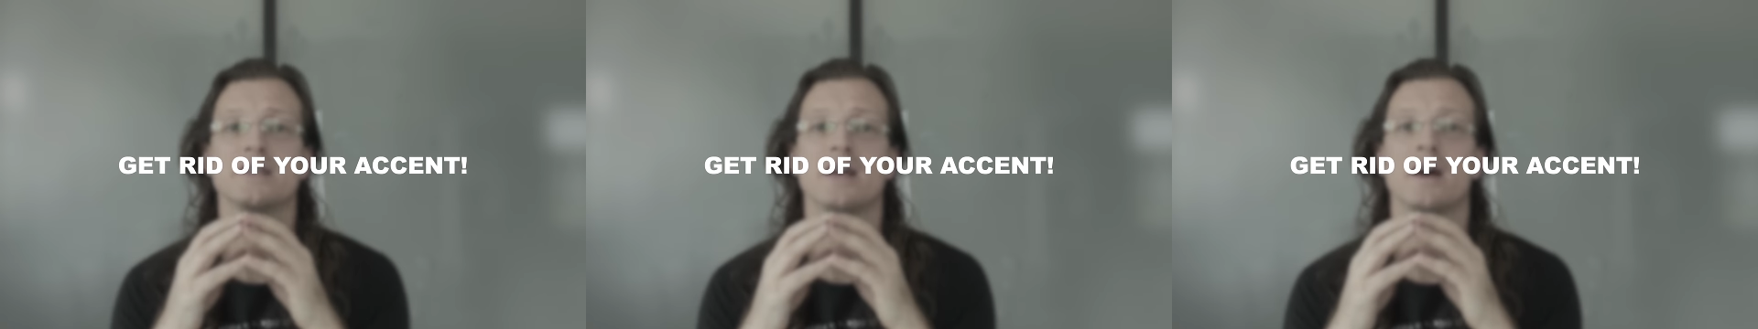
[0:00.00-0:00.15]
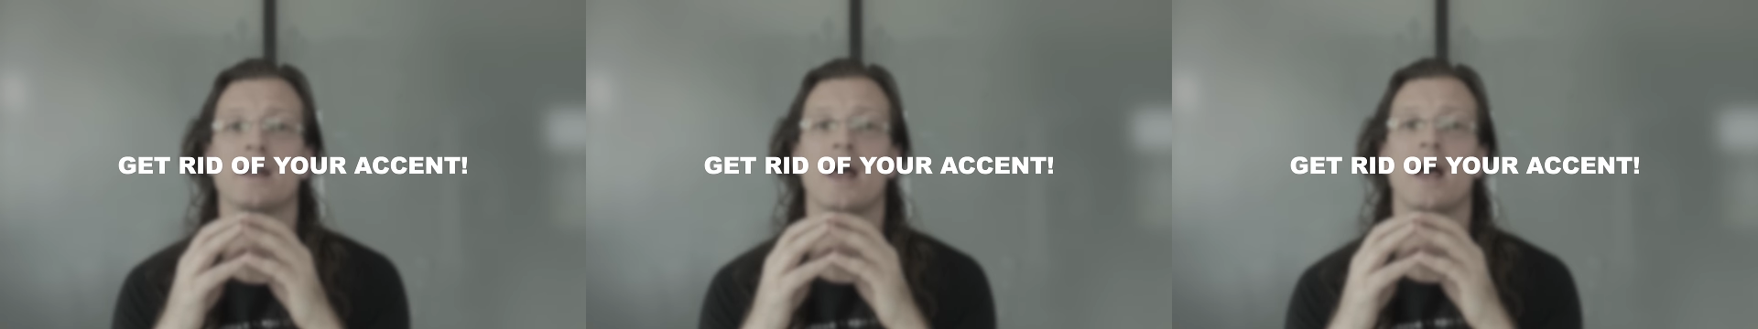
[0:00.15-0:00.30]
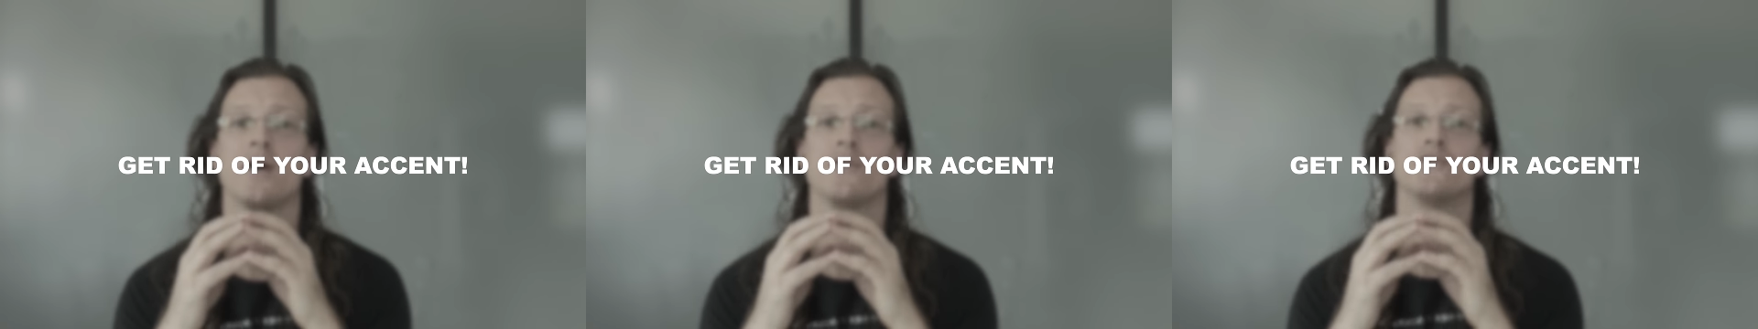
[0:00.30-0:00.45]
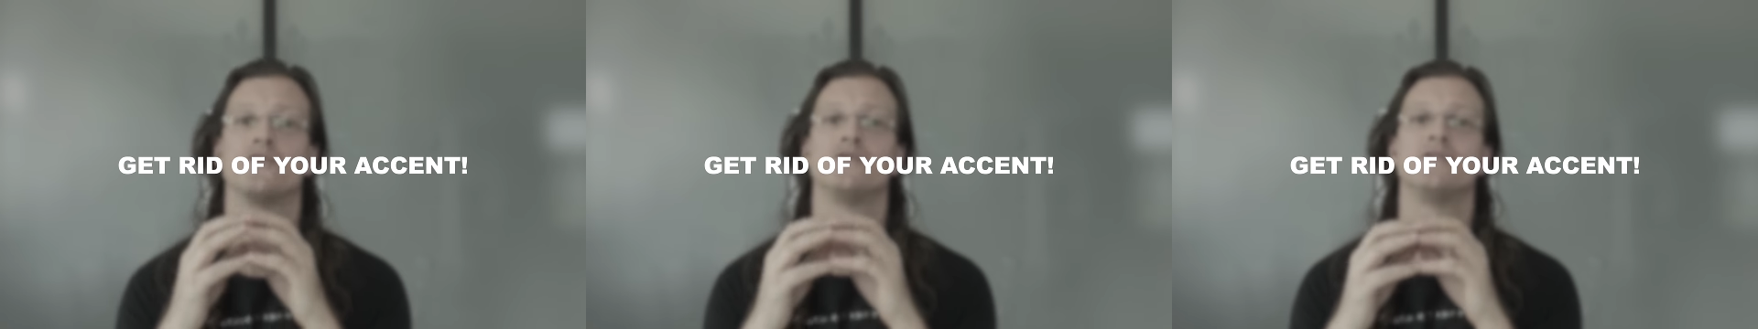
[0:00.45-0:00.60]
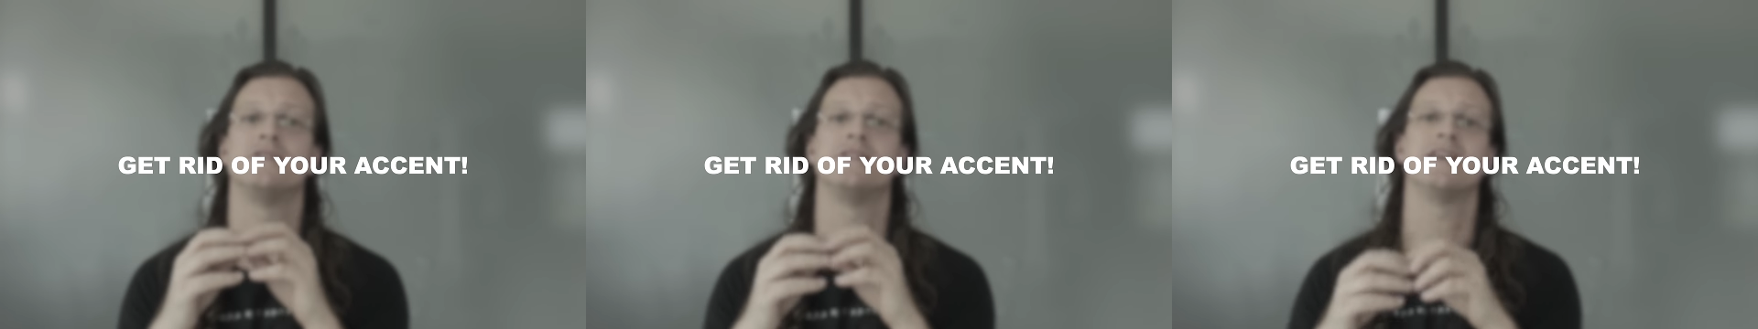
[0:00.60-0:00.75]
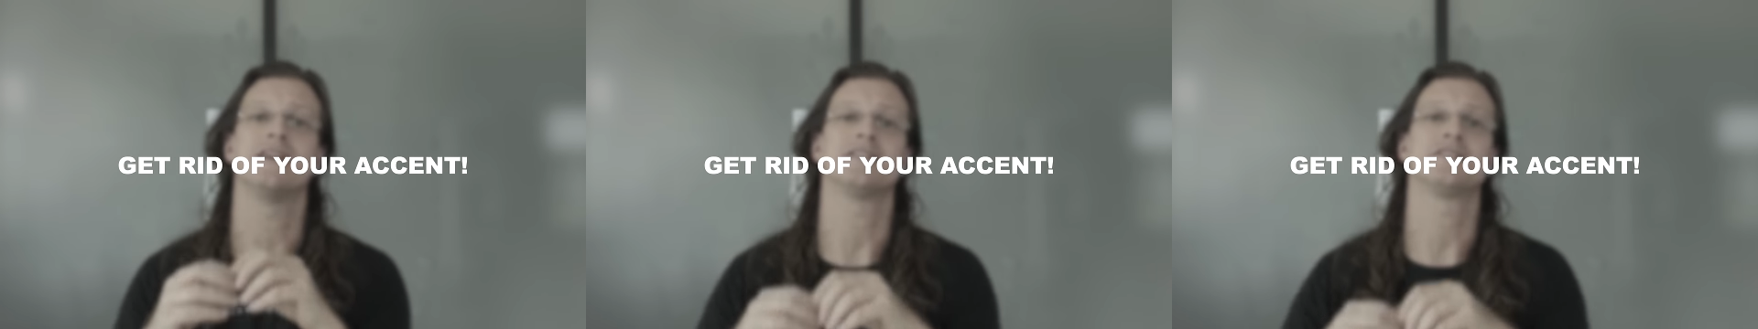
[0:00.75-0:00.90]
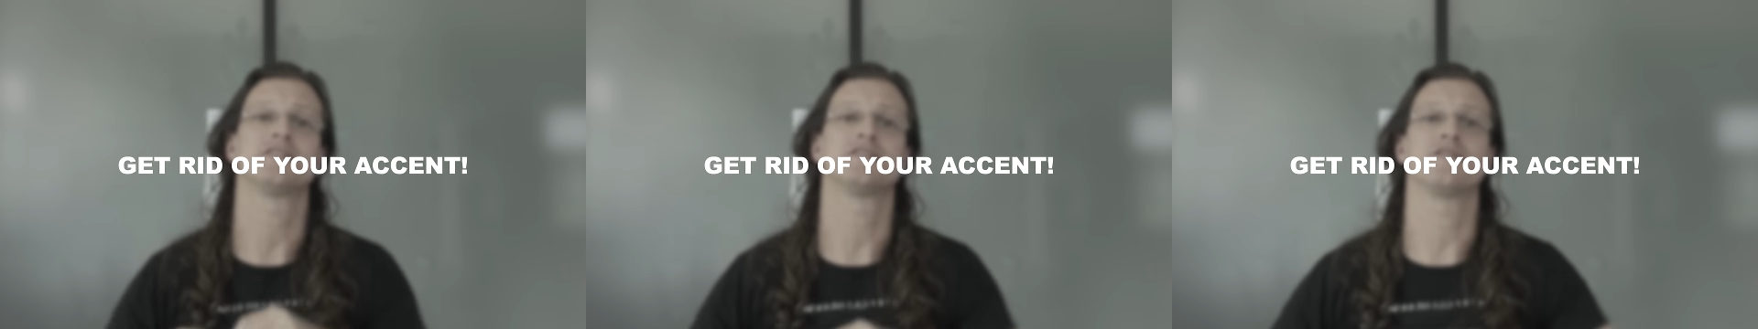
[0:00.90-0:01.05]
on how to
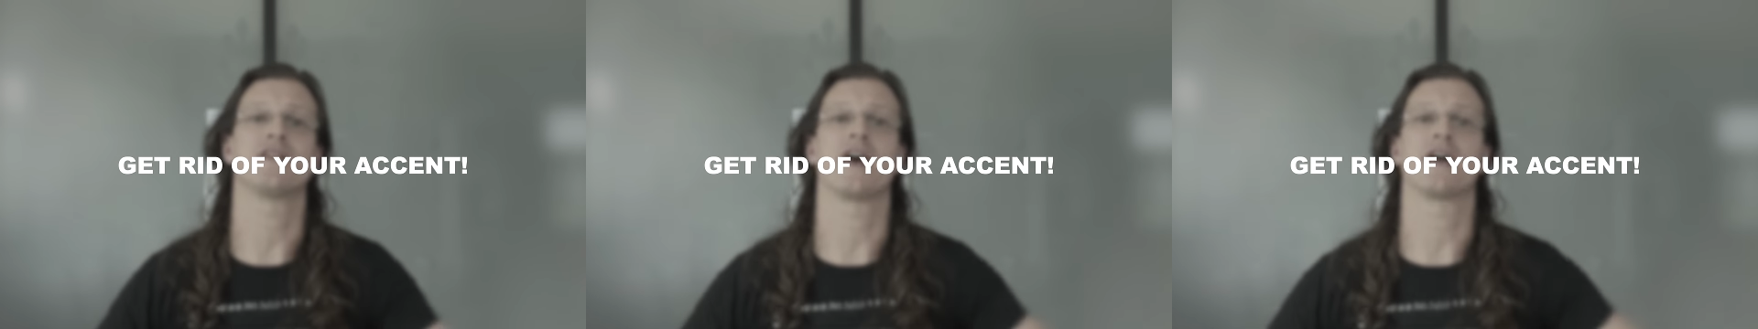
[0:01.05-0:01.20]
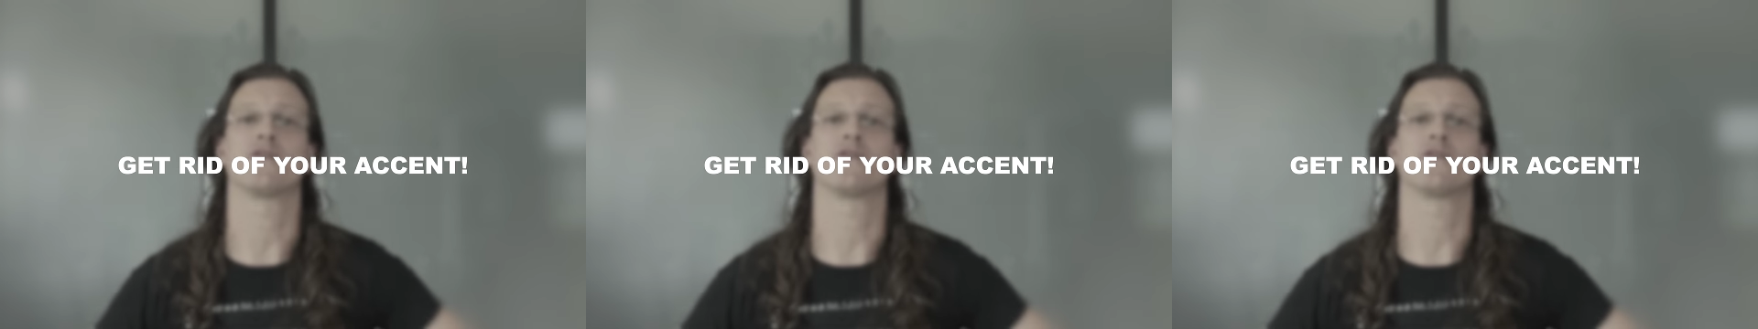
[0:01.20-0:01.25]
ditch that